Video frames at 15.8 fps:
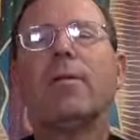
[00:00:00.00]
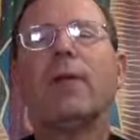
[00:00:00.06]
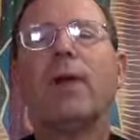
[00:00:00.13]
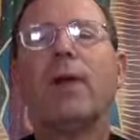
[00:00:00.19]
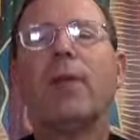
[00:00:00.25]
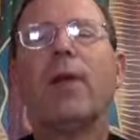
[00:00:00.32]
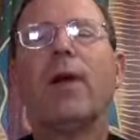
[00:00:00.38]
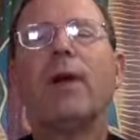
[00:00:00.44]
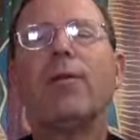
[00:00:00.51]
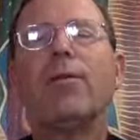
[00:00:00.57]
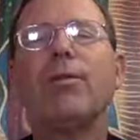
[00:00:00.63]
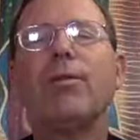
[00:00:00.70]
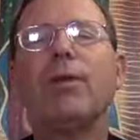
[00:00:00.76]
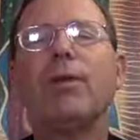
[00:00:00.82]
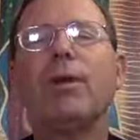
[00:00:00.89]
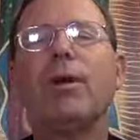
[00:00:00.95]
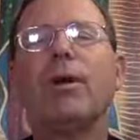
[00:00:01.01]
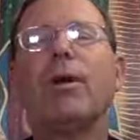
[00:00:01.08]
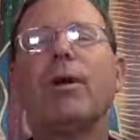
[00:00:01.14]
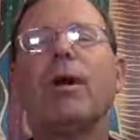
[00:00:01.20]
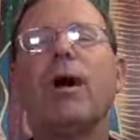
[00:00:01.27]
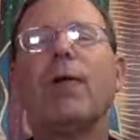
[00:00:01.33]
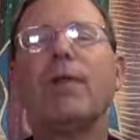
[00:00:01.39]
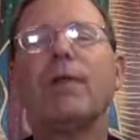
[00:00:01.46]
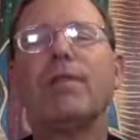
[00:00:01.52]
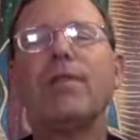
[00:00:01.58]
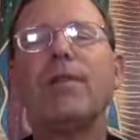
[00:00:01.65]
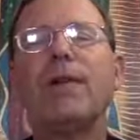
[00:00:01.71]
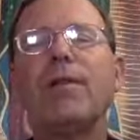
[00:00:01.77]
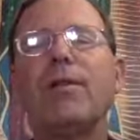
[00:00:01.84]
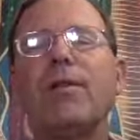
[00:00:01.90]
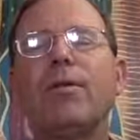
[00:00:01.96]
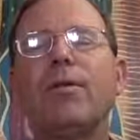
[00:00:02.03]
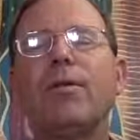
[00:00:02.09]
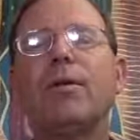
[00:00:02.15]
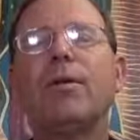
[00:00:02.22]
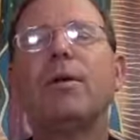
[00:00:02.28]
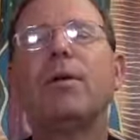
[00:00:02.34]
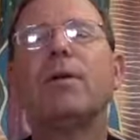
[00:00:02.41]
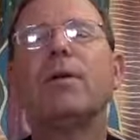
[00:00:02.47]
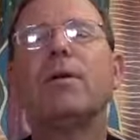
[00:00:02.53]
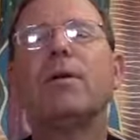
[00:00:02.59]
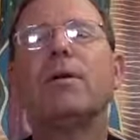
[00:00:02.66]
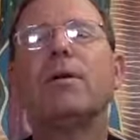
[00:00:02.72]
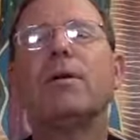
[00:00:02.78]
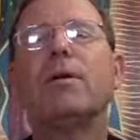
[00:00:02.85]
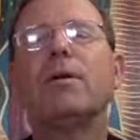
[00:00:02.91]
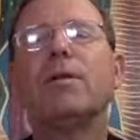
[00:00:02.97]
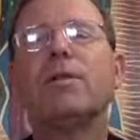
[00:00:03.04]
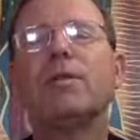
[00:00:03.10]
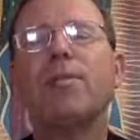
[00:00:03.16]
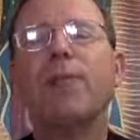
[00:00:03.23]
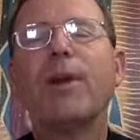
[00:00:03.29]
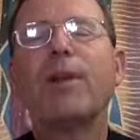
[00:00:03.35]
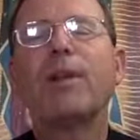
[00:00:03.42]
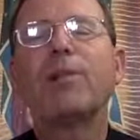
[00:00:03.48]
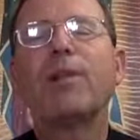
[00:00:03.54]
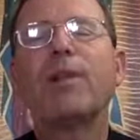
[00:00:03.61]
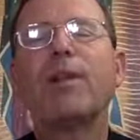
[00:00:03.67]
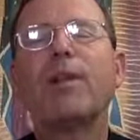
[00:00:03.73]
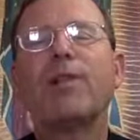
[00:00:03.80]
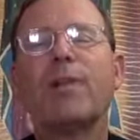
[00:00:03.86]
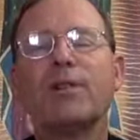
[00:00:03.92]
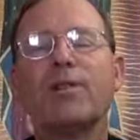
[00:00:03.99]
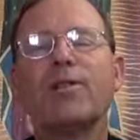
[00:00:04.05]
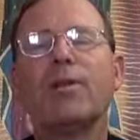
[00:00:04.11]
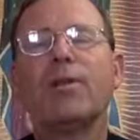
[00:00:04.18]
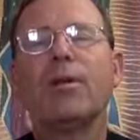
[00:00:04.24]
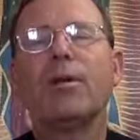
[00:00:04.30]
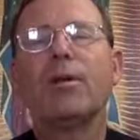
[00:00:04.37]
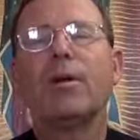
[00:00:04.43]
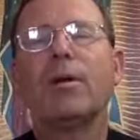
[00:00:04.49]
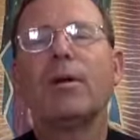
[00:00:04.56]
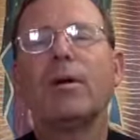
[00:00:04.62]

but I want you, I receive you spiritually into my soul.